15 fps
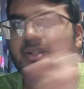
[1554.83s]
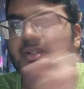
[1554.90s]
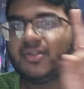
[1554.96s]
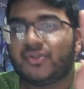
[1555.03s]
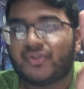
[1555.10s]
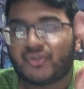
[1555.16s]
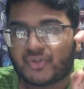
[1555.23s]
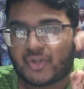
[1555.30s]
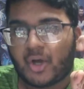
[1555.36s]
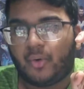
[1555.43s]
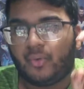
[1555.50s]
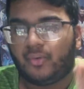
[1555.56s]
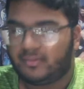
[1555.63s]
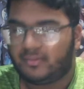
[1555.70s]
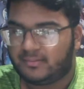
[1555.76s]

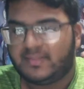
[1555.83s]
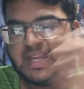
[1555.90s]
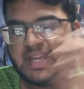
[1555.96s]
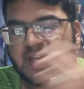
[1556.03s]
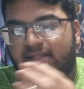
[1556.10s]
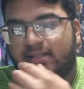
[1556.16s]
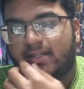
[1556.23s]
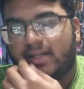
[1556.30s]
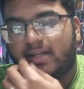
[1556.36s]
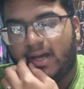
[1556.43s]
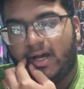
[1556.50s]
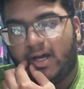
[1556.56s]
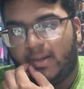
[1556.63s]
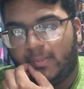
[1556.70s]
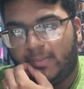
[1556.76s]
sew it
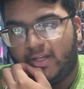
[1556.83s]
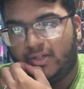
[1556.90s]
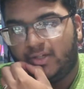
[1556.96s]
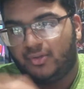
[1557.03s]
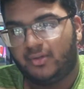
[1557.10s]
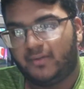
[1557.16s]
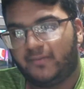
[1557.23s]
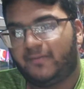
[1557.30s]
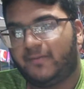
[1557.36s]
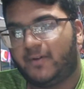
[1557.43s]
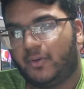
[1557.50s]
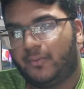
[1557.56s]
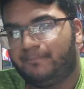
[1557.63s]
into the foam.